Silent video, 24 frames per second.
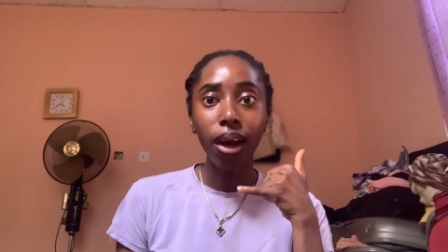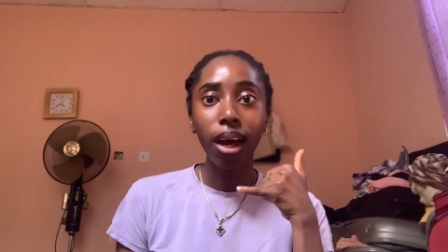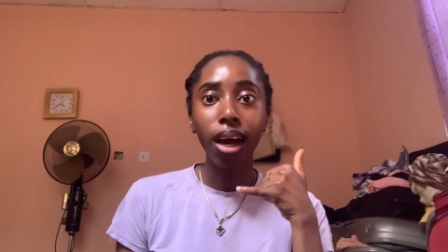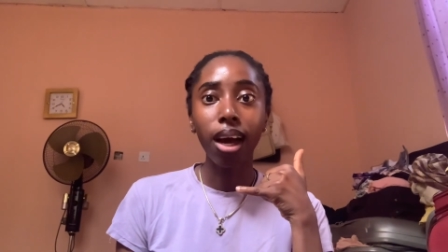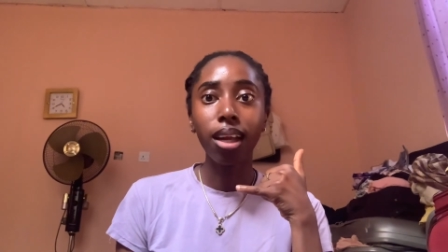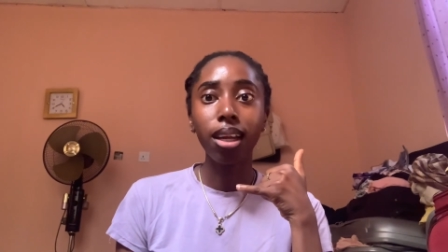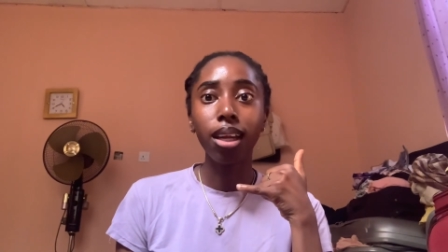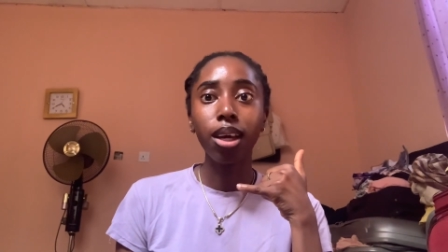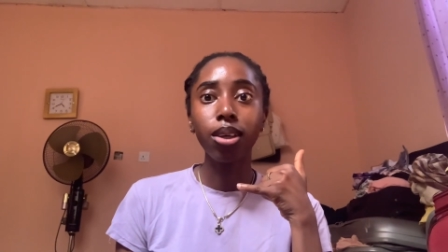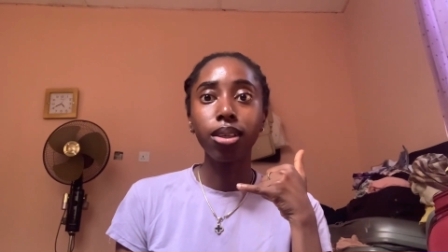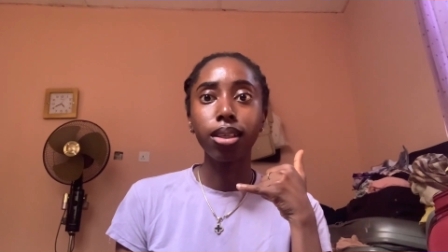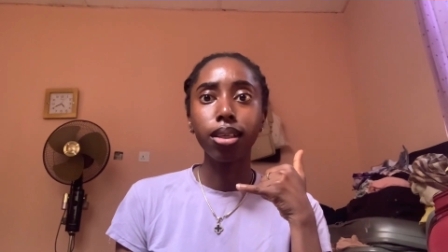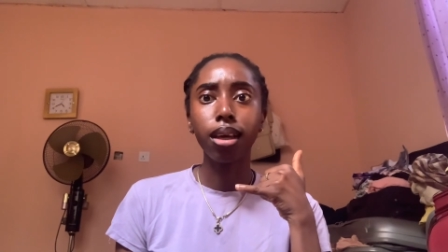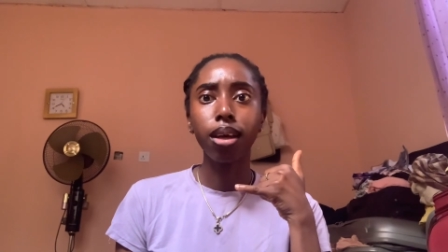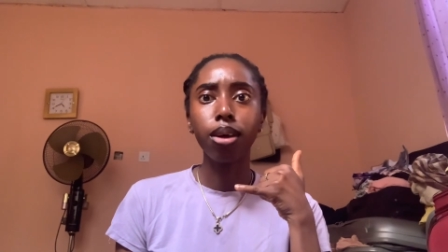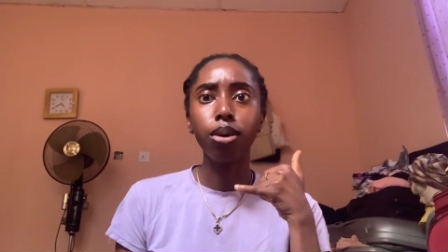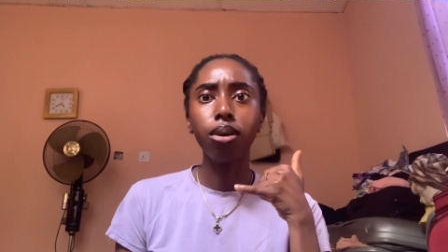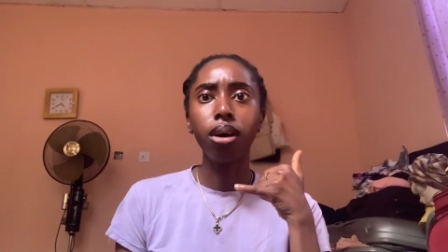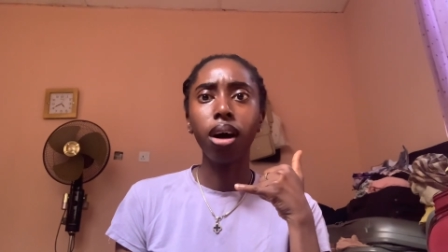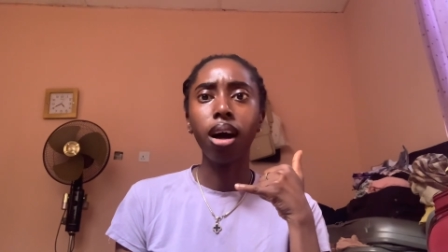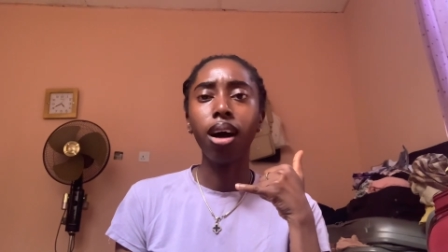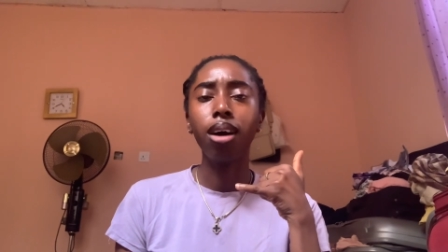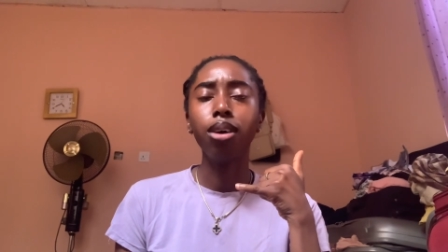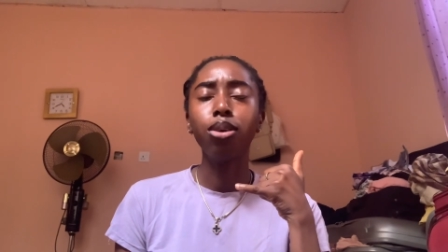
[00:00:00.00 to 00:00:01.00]
And I was like,
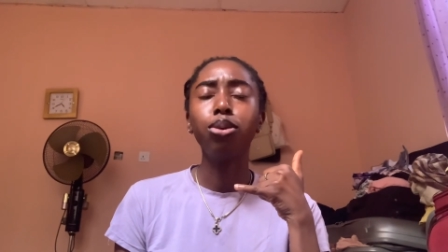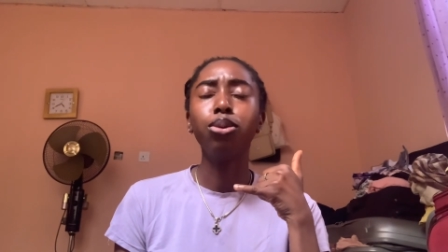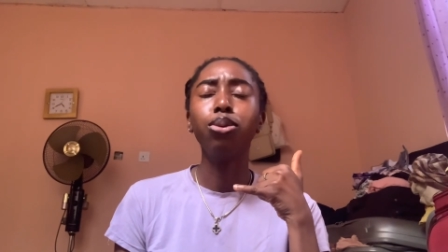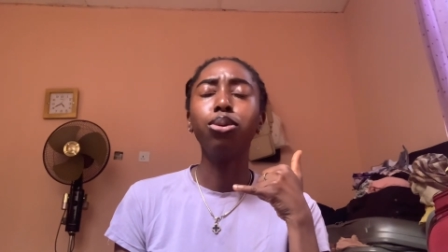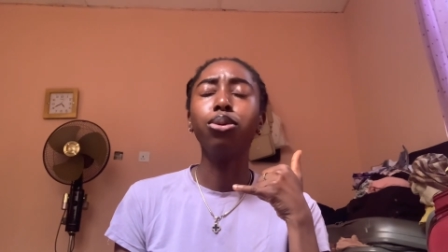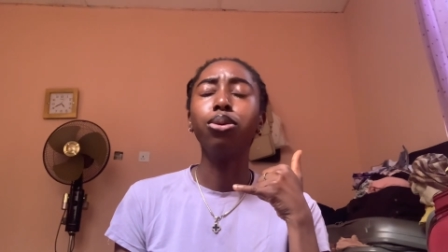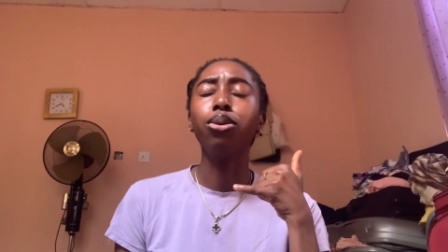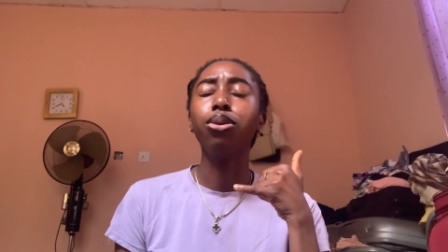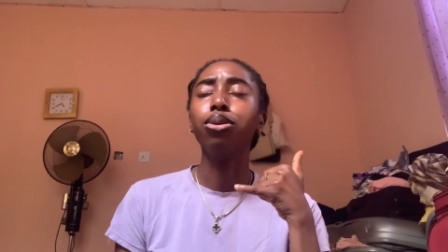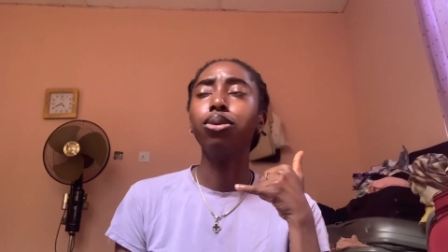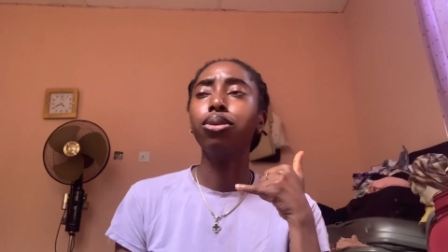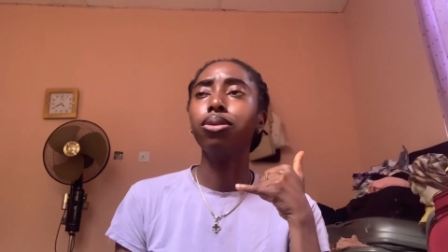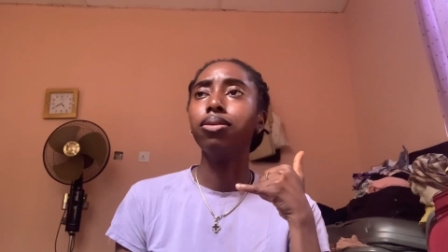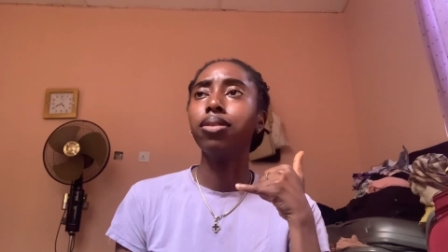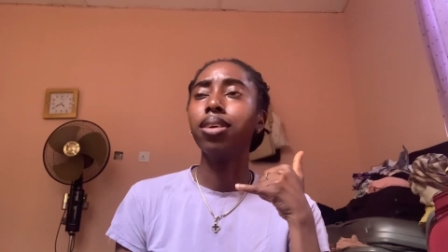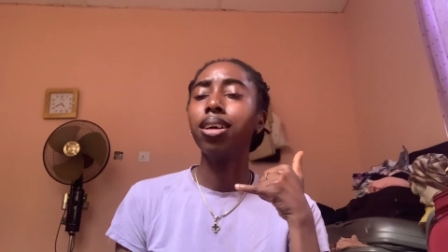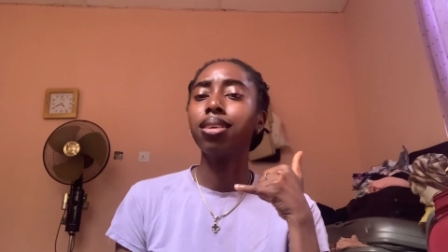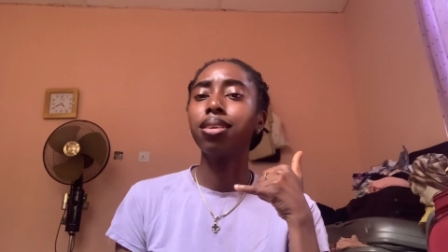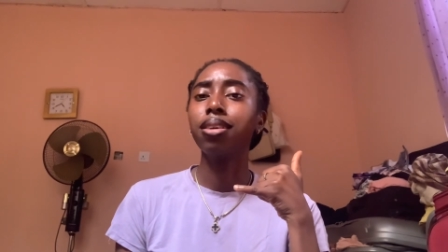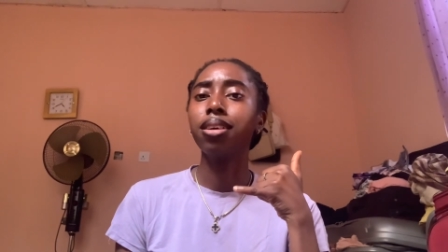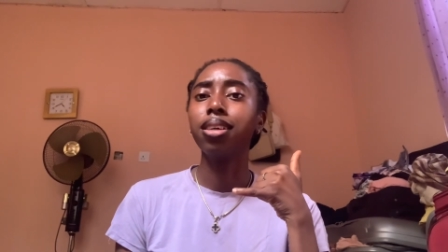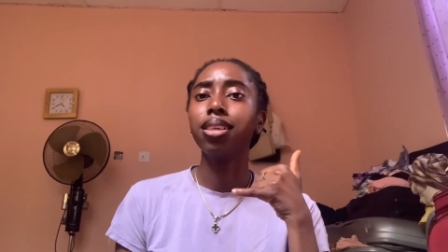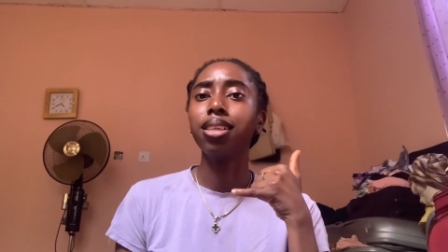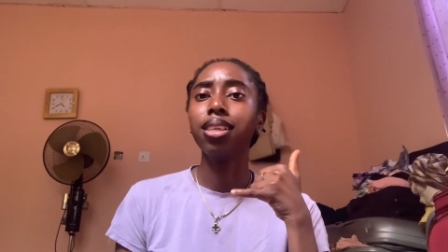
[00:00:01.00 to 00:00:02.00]
oh God, oh my
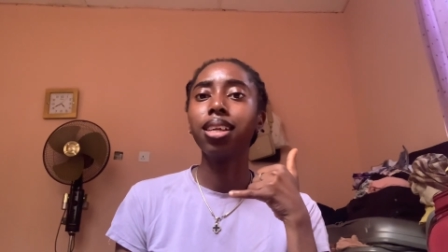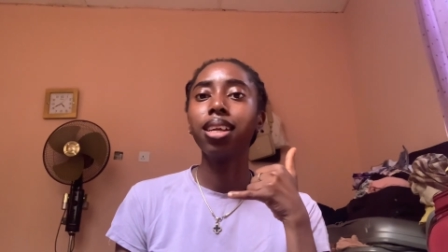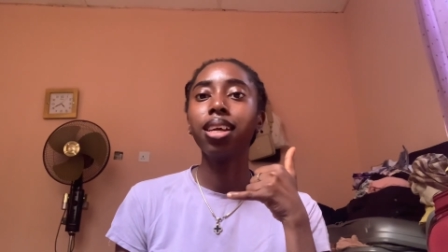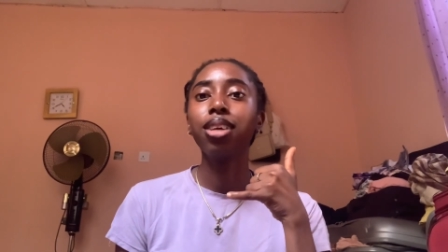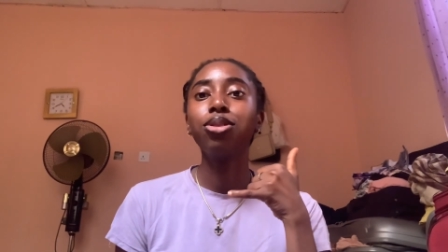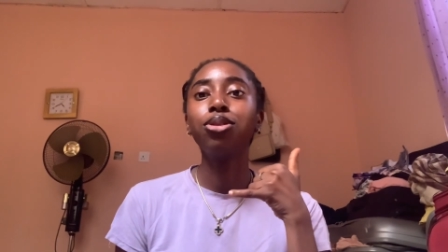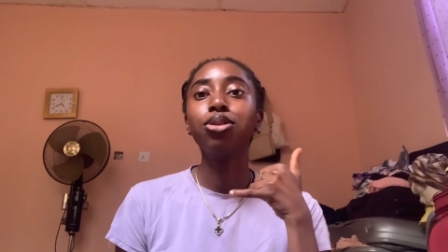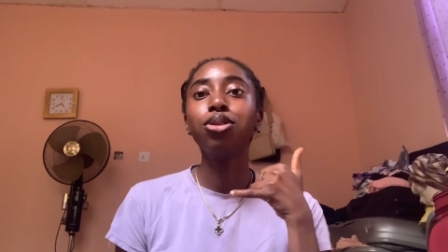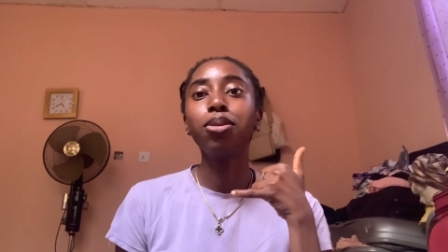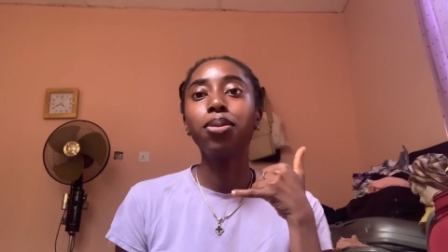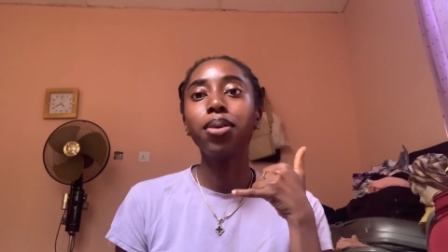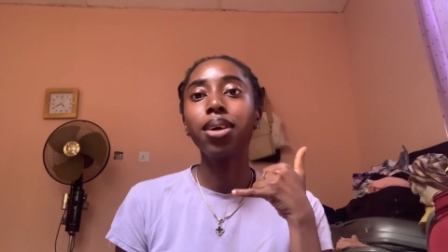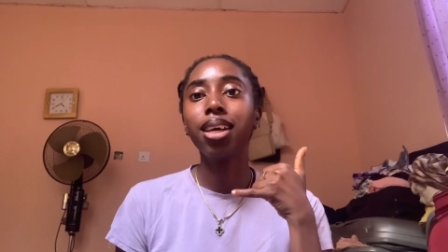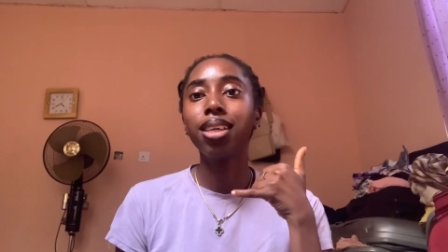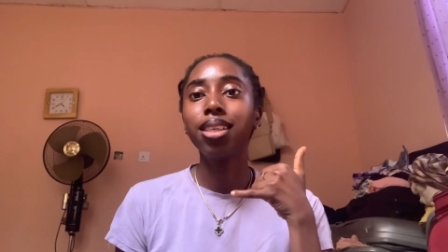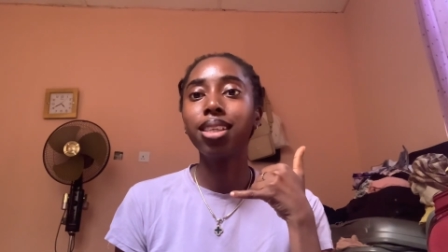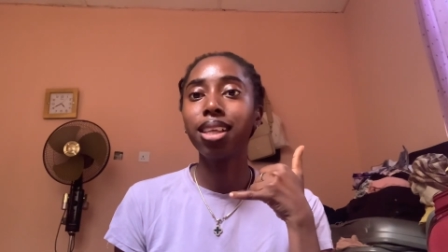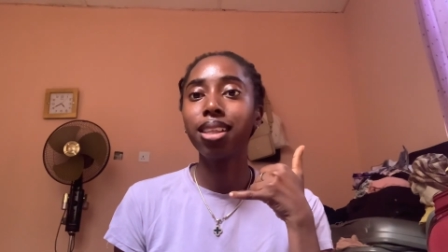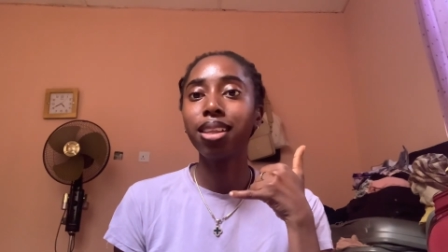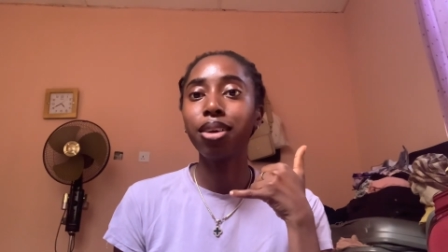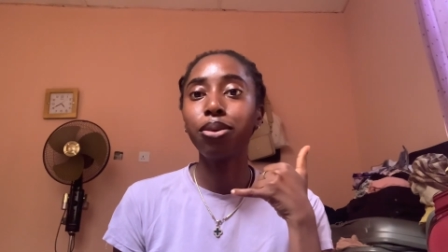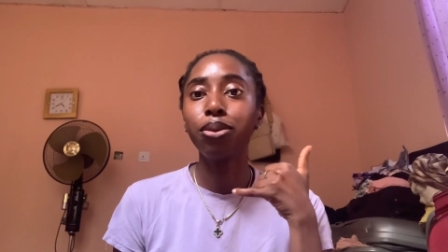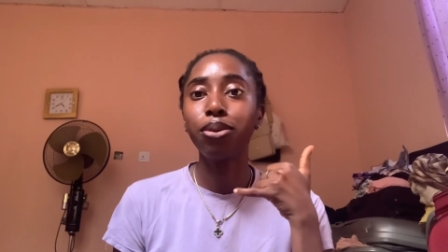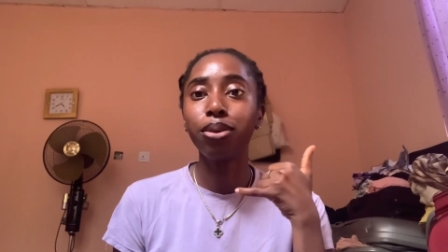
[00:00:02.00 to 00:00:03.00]
God. Then I stood up and I
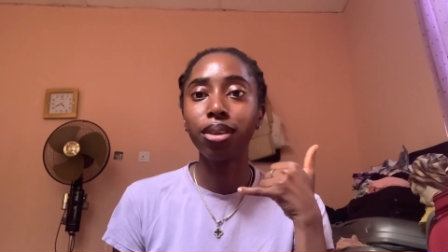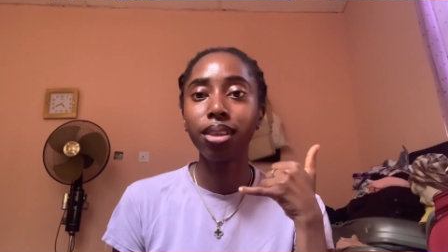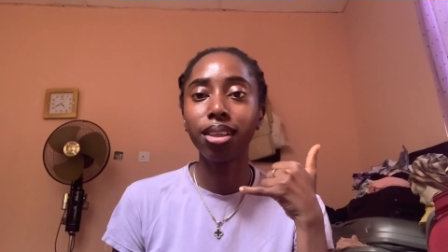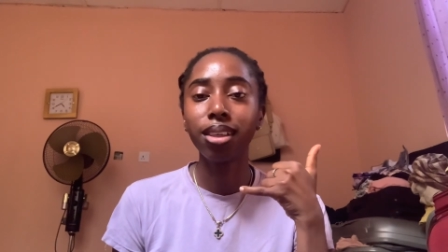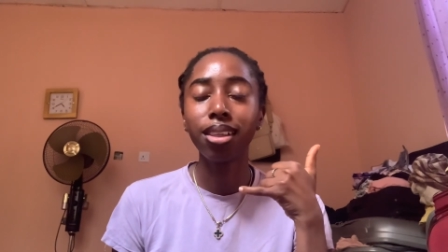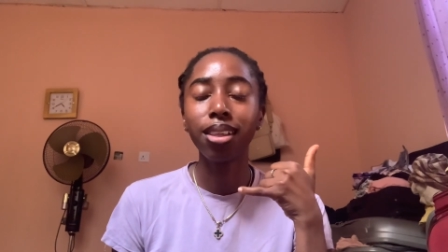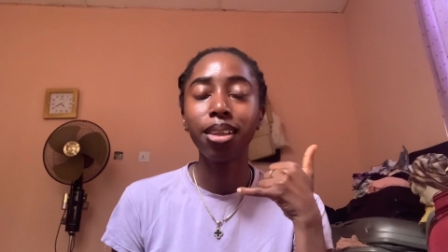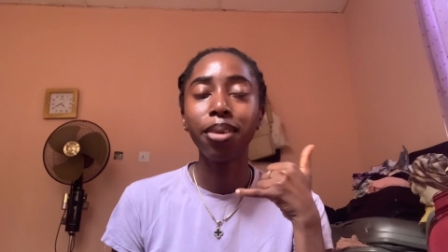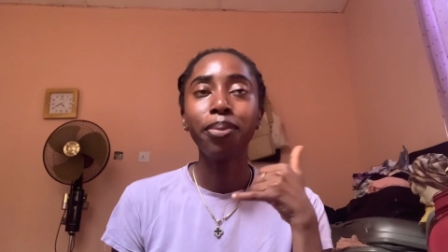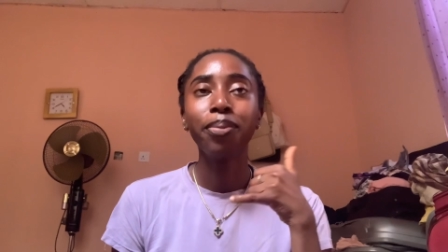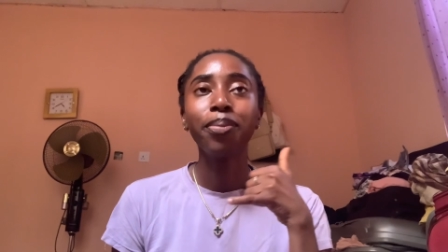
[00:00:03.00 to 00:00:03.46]
started running.